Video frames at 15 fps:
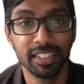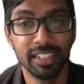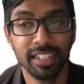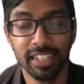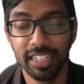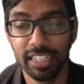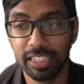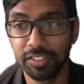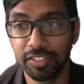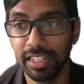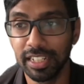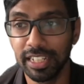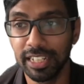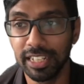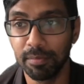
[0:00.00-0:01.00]
it's
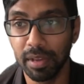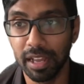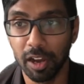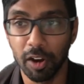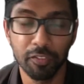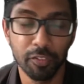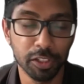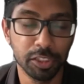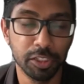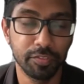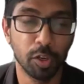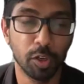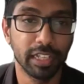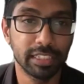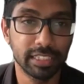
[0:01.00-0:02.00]
really of course, if
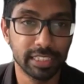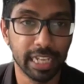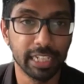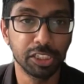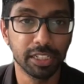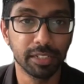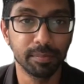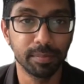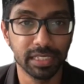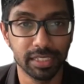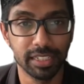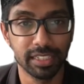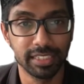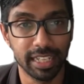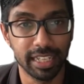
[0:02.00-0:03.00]
you're essential
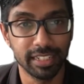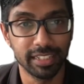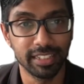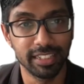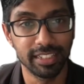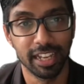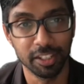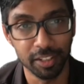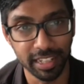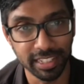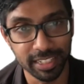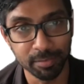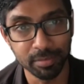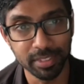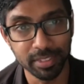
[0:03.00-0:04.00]
business, then yeah, you're
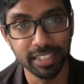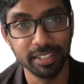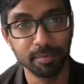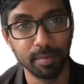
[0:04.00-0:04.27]
exempted.